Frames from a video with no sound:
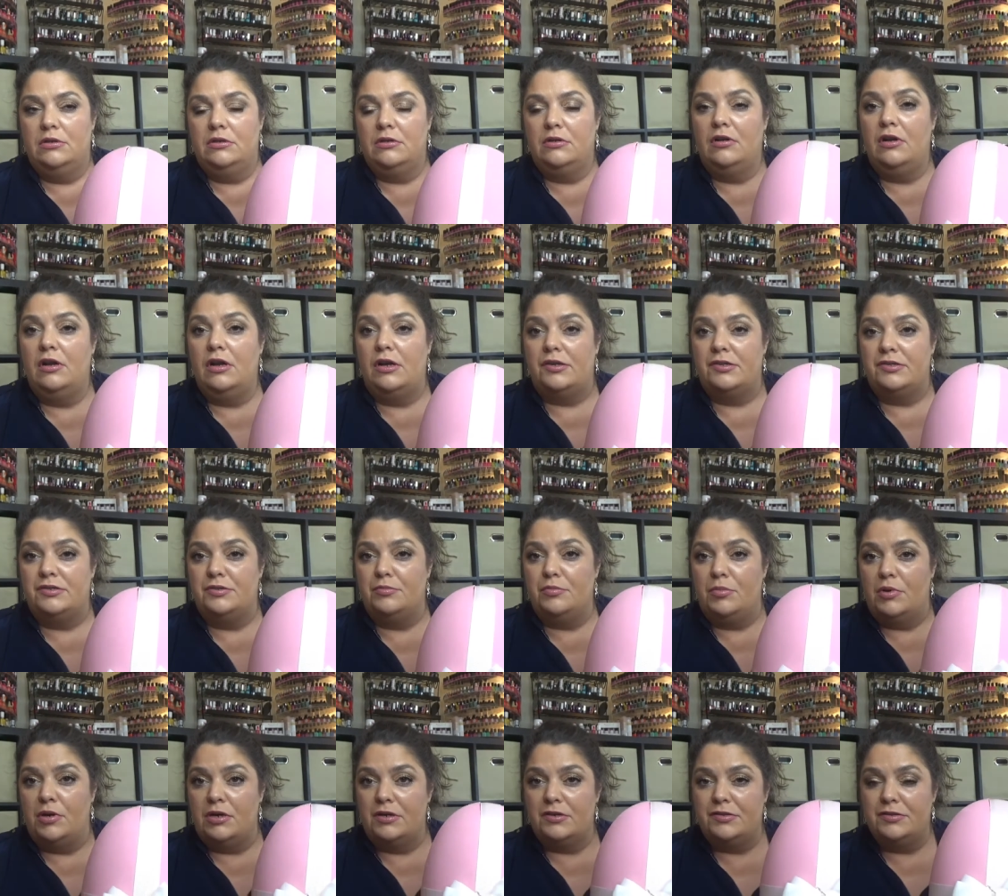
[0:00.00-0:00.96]

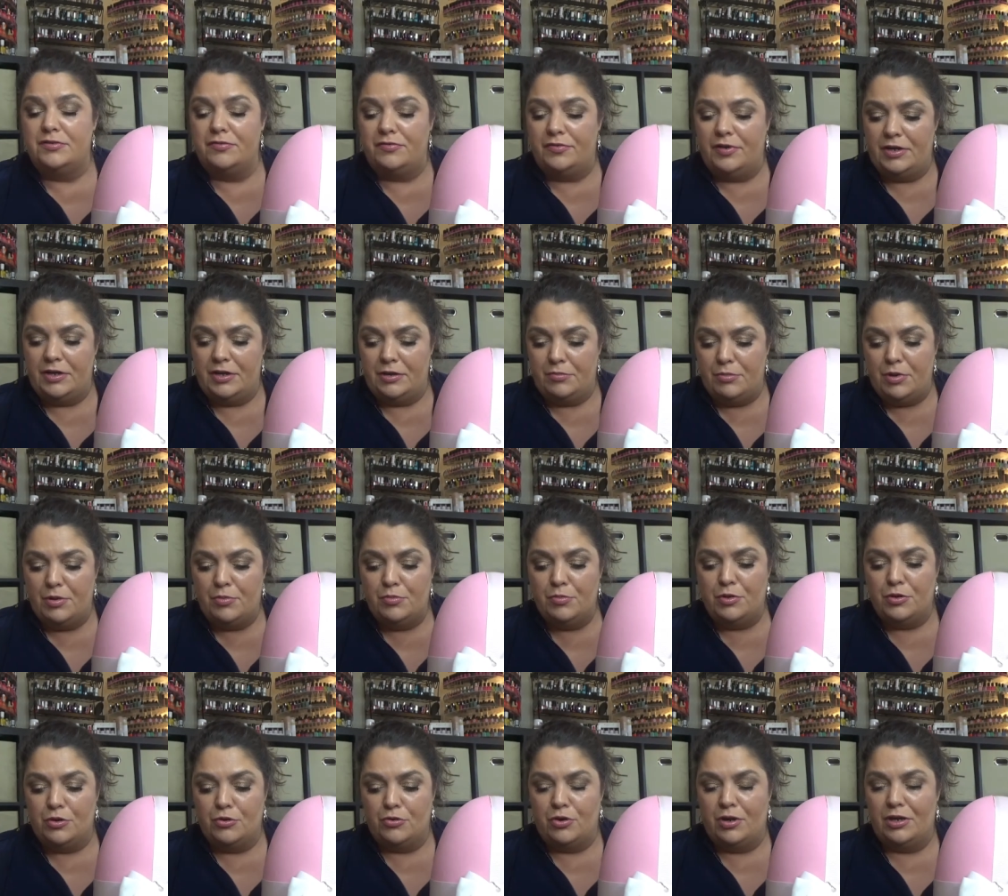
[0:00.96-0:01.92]
Glossybox if I
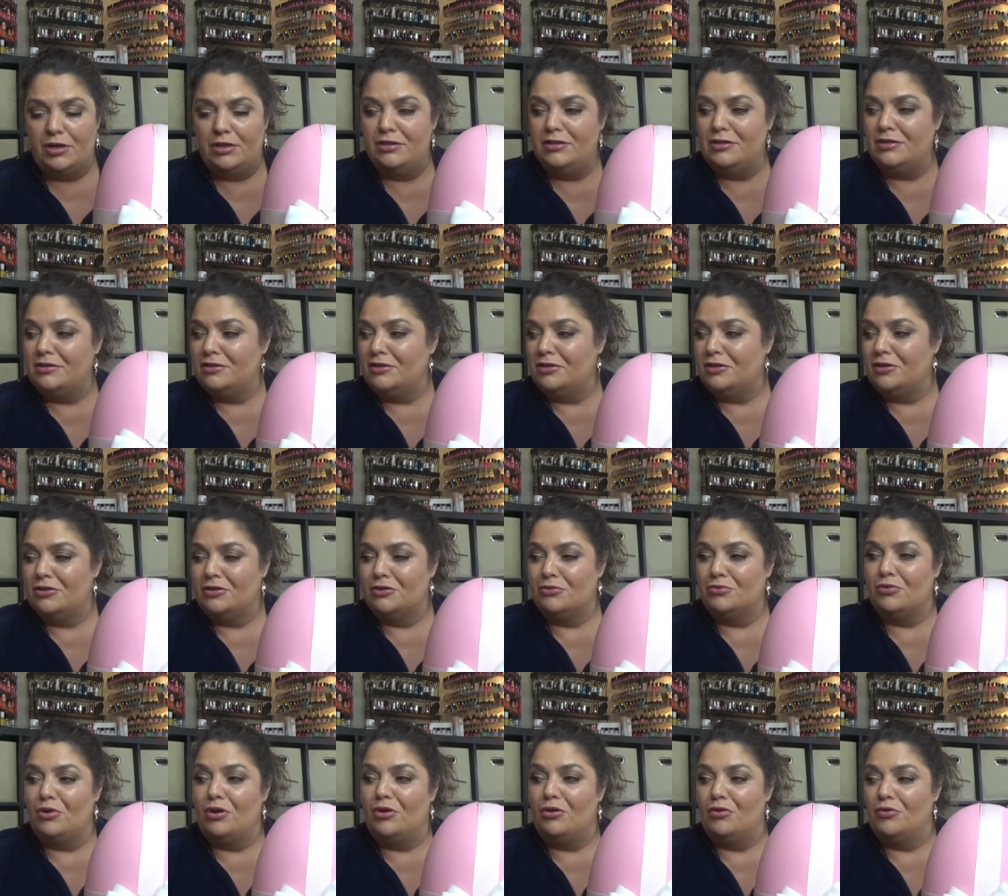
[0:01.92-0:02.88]
remember right in the
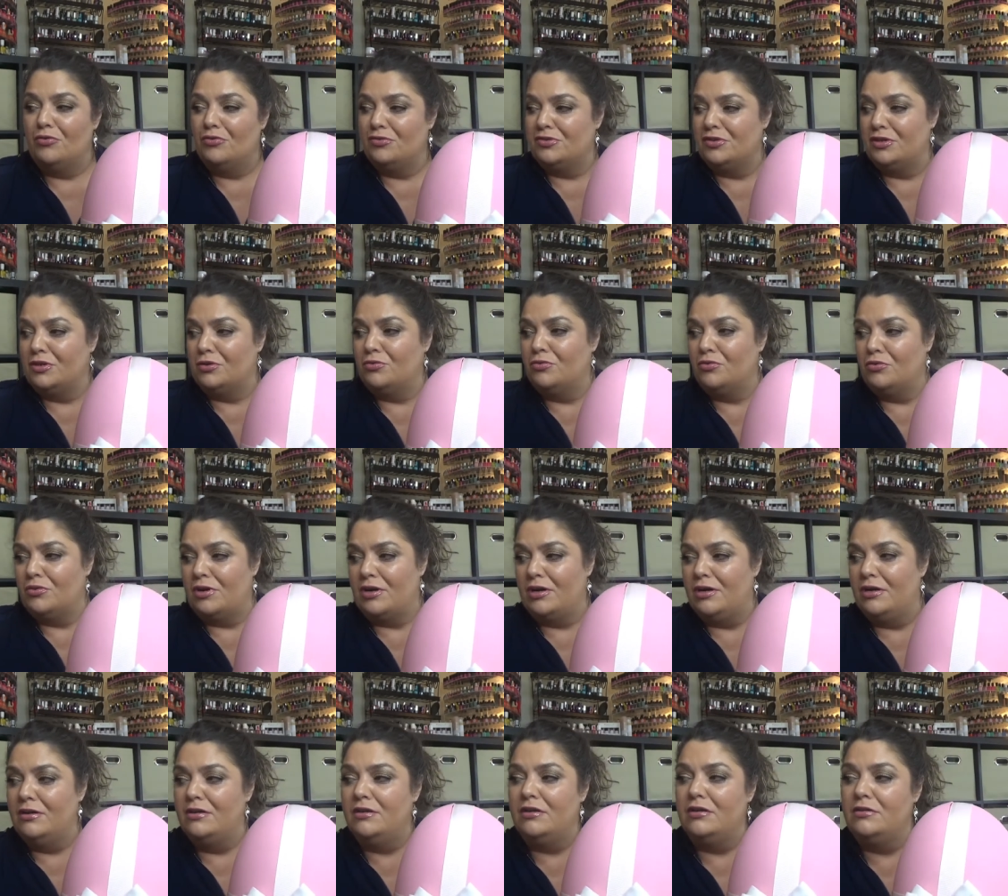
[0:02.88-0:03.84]
ritual of
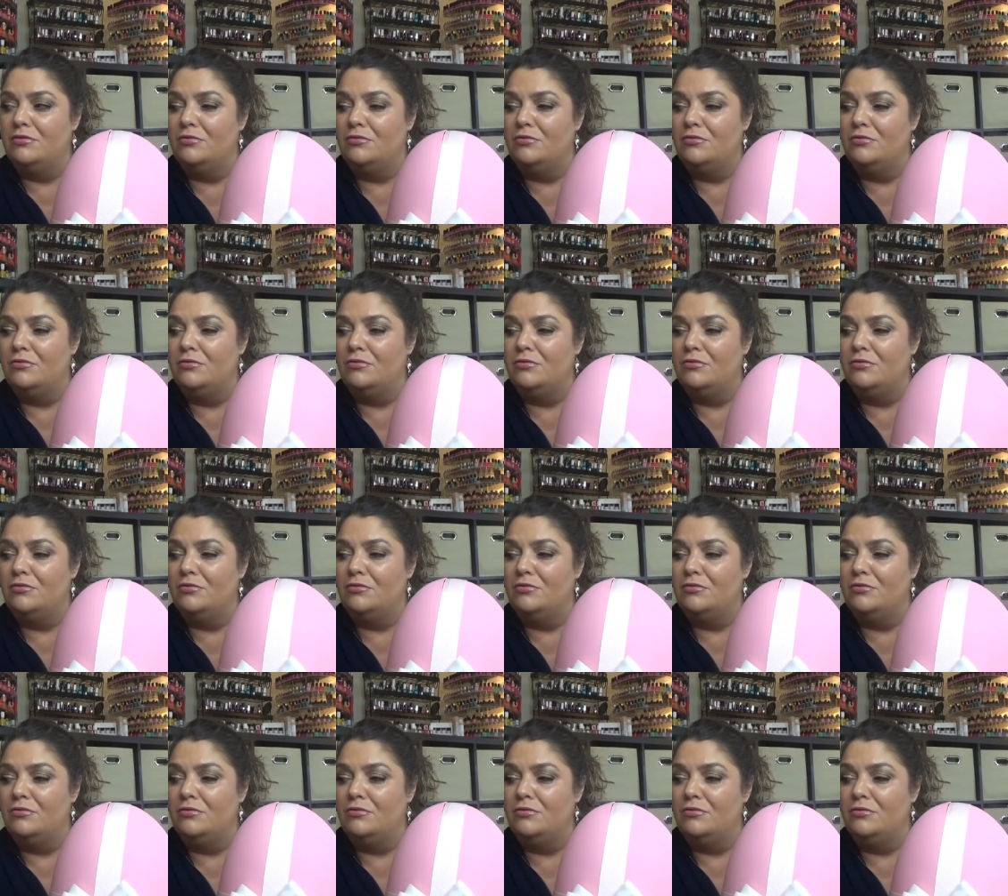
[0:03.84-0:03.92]
Sakura